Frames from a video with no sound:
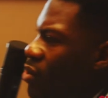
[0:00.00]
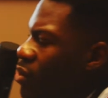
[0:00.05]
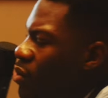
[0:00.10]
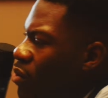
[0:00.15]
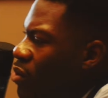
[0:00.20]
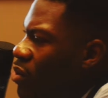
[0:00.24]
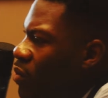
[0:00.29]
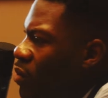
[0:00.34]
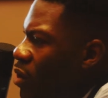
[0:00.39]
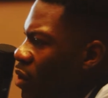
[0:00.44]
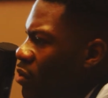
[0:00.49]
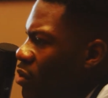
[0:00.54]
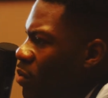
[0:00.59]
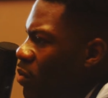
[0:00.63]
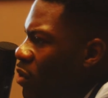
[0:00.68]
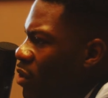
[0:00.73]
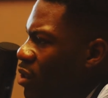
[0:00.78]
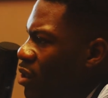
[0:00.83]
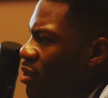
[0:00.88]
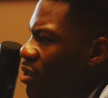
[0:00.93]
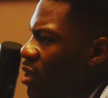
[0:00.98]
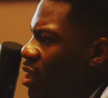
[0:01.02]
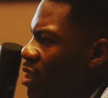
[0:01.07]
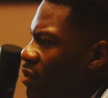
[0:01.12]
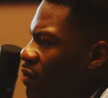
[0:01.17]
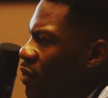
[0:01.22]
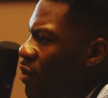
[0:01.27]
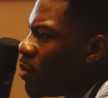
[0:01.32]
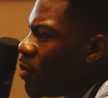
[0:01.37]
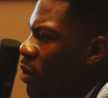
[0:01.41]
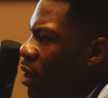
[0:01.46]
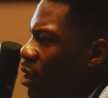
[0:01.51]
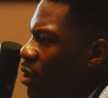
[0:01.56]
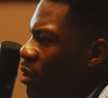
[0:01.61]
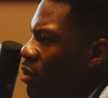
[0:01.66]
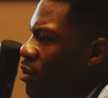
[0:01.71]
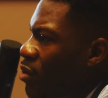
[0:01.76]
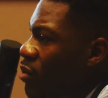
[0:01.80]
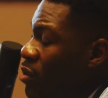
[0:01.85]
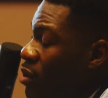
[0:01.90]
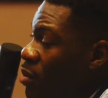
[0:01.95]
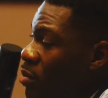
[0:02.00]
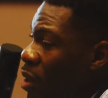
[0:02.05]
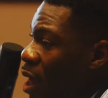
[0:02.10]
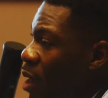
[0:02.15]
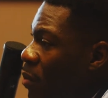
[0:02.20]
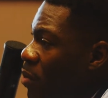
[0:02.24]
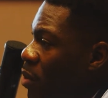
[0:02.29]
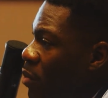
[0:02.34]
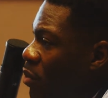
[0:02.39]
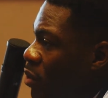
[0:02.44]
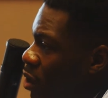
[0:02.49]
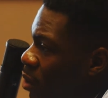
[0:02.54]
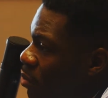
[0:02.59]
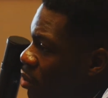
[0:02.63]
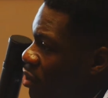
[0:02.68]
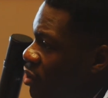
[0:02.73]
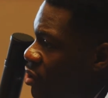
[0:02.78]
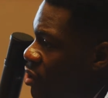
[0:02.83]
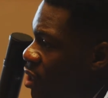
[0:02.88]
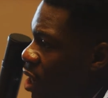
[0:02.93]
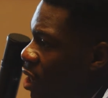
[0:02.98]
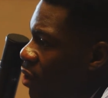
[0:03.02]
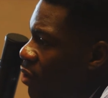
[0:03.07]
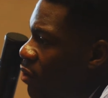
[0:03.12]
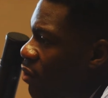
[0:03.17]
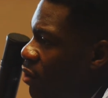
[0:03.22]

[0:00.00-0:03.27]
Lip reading: too is when those communities change for the better, usually black people get pushed out.